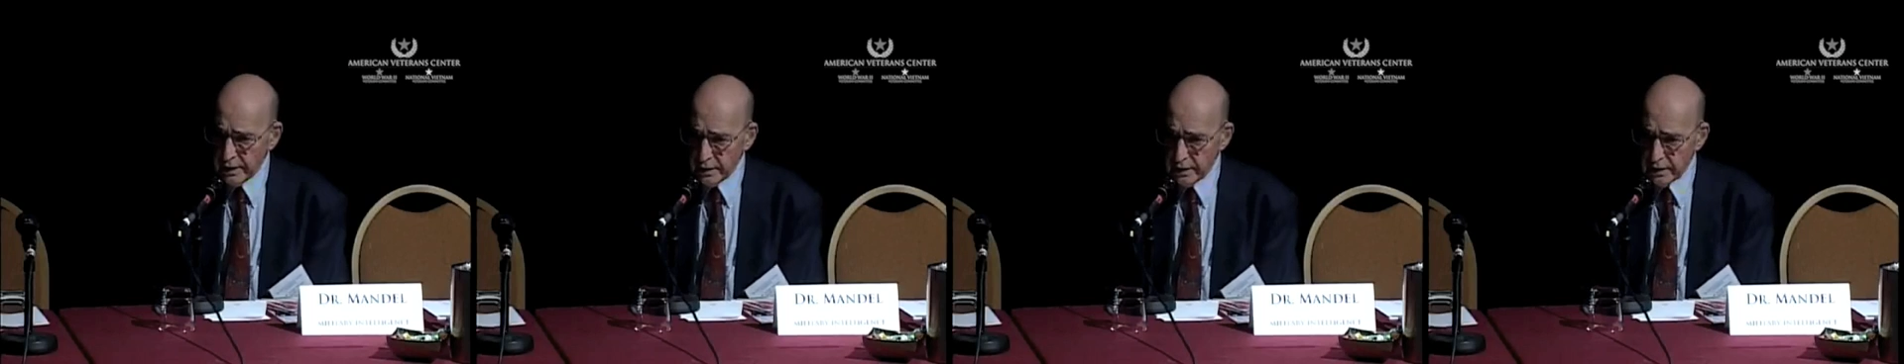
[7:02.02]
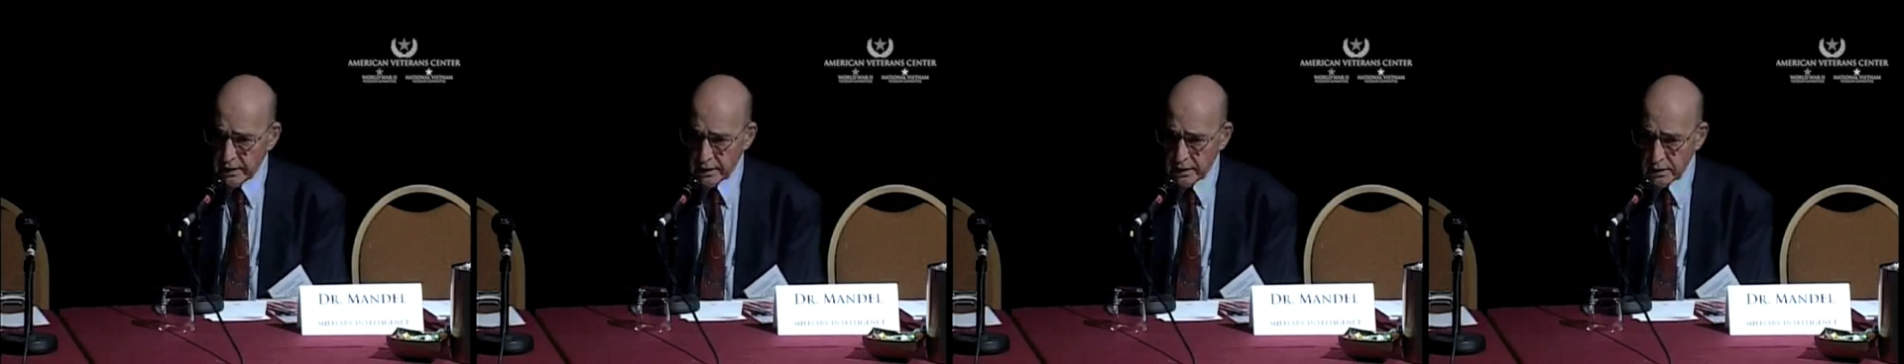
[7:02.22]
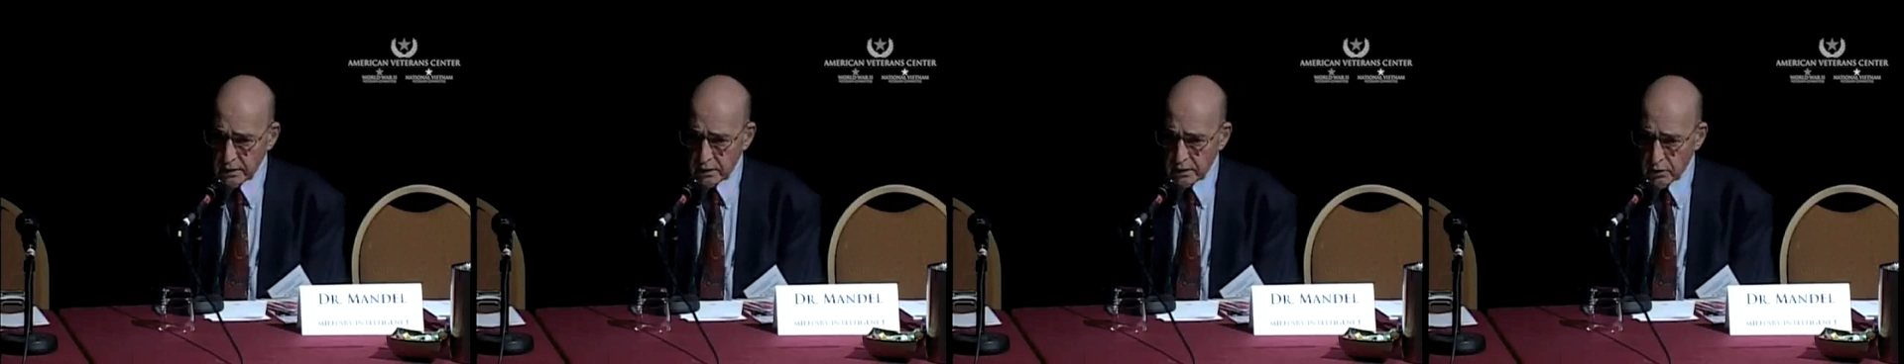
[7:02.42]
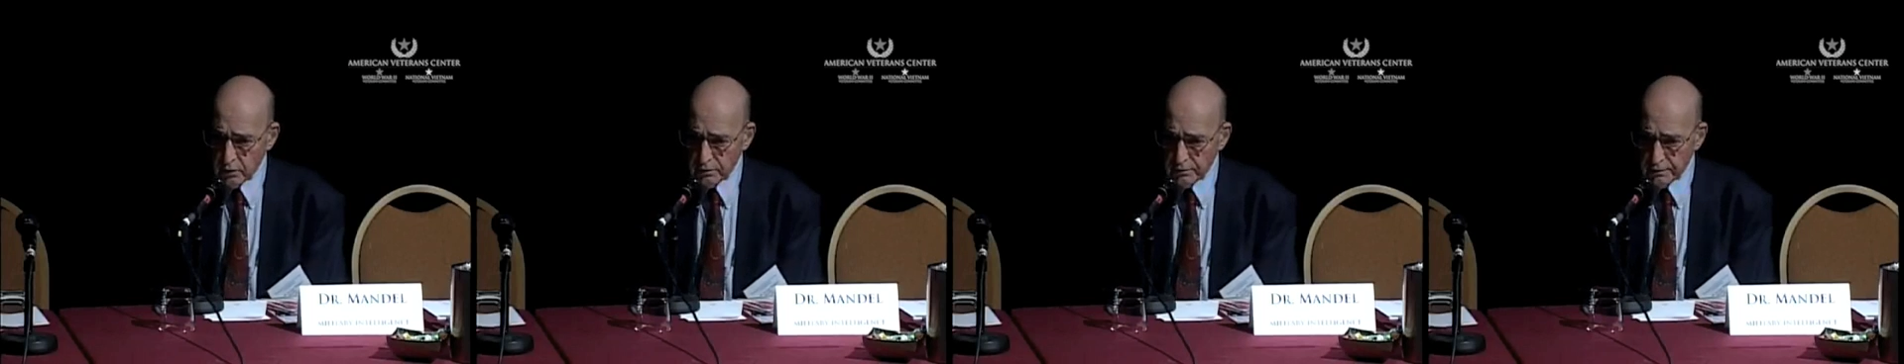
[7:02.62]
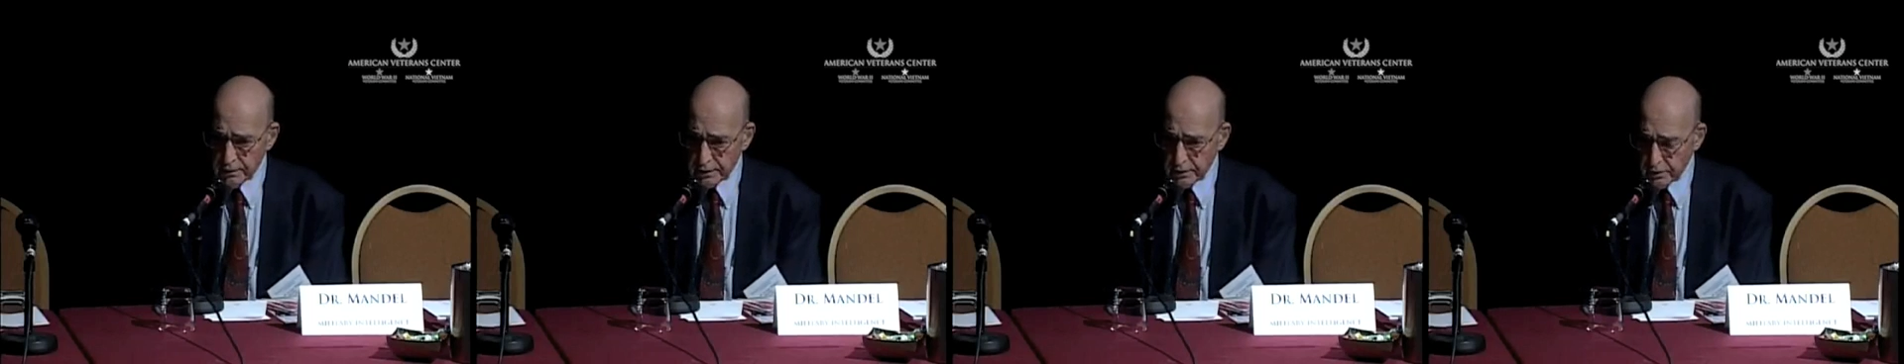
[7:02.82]
air
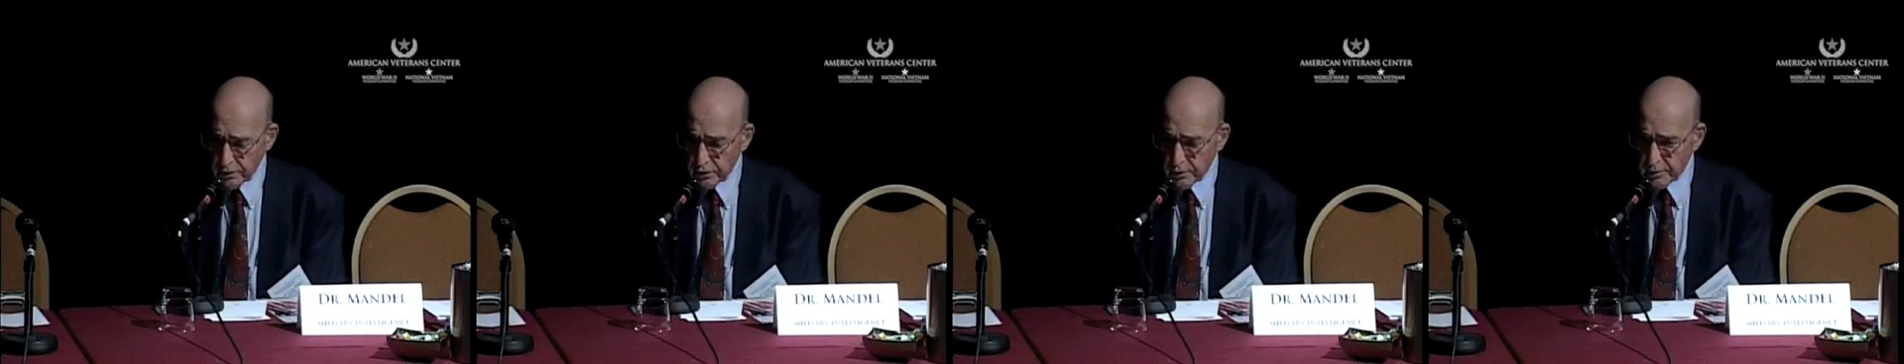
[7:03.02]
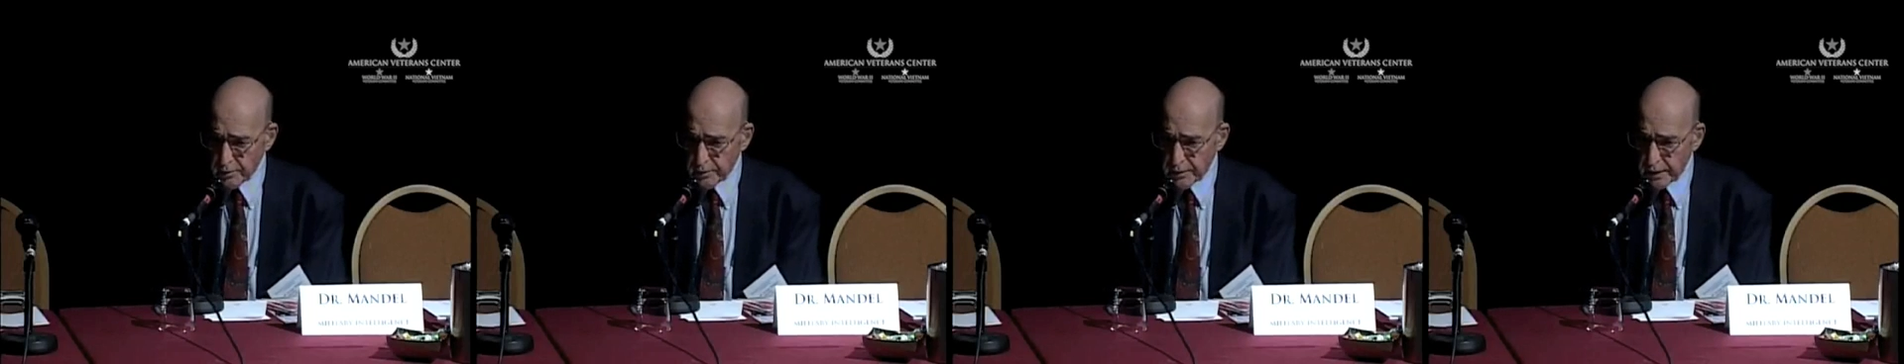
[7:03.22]
over Europe